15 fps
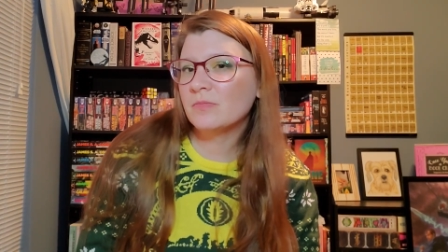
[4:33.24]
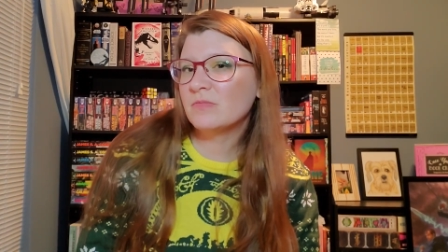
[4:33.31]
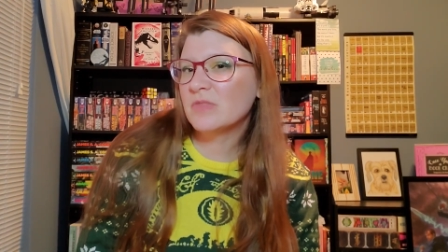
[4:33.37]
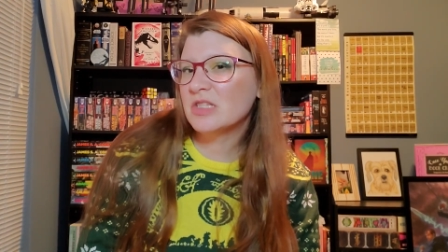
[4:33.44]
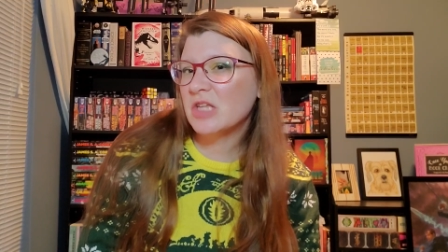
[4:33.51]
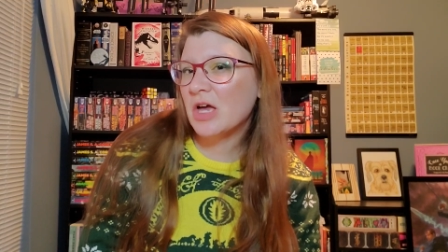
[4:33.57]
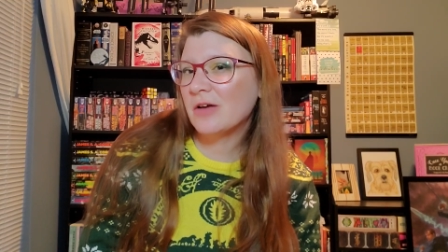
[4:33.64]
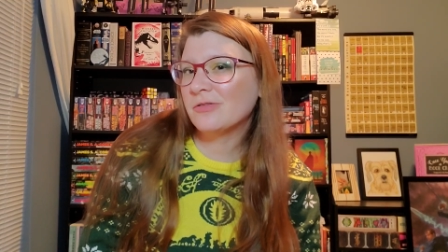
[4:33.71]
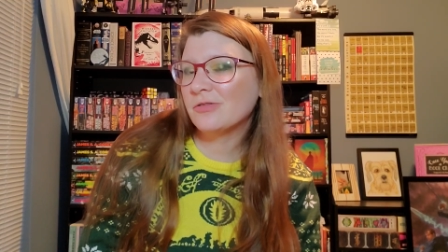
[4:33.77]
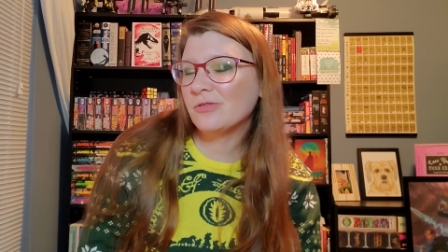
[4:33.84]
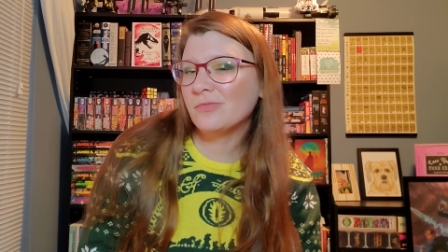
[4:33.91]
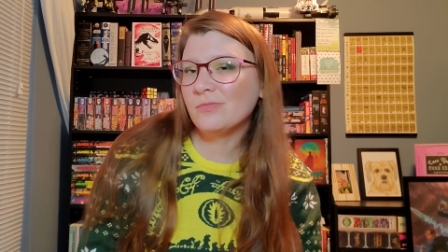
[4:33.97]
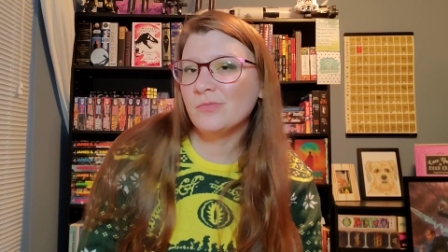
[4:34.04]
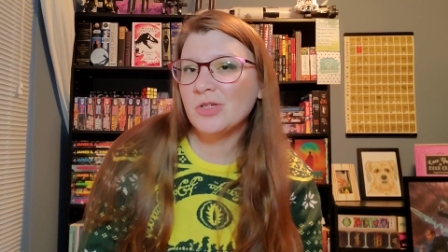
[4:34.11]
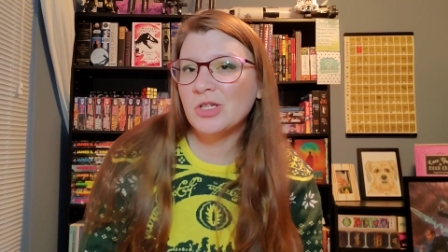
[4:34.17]
stuff.
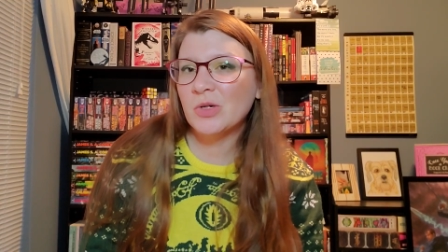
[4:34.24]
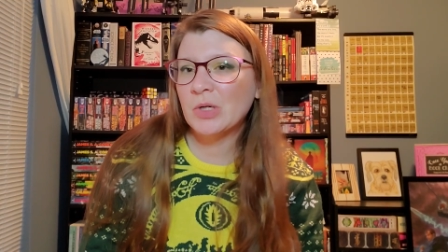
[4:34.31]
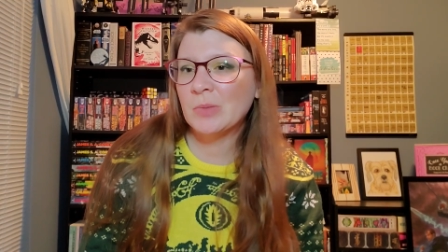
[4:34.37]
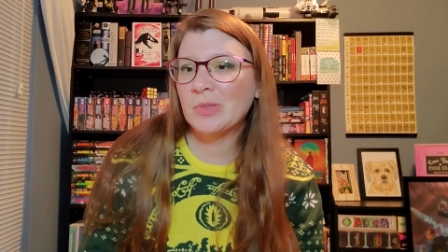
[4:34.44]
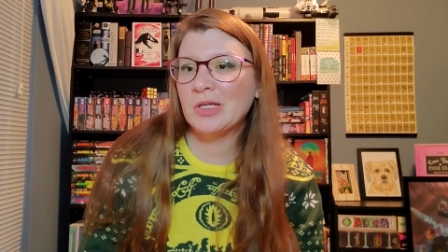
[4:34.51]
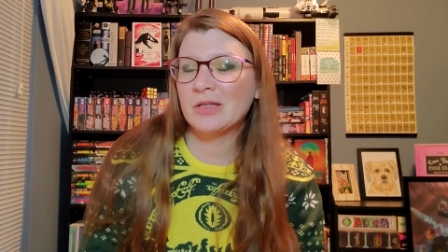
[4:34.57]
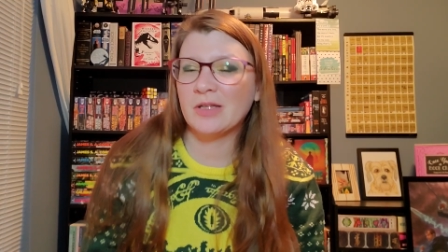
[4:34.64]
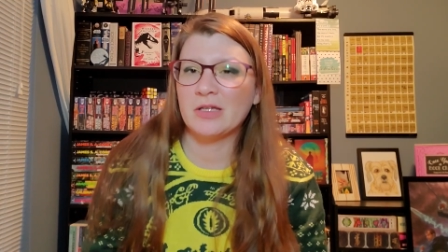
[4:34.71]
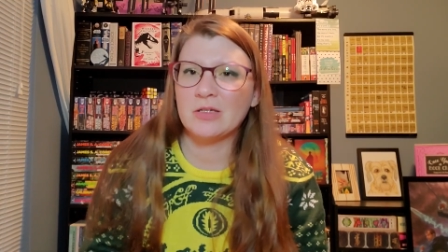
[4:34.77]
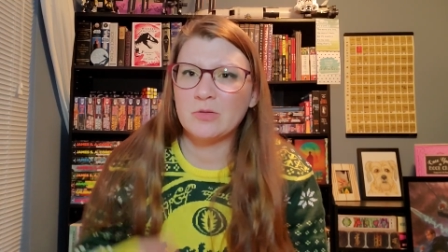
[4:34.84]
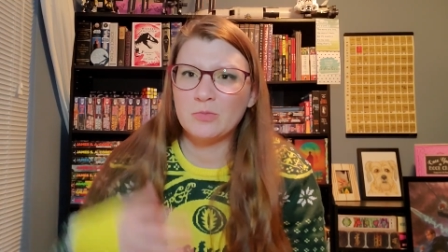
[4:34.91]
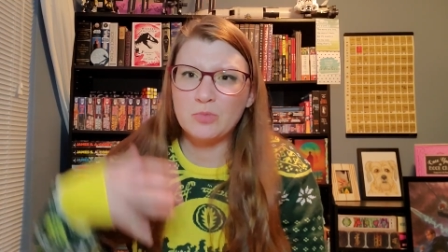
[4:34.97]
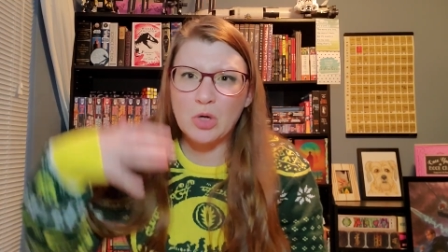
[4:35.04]
You know what I mean? Like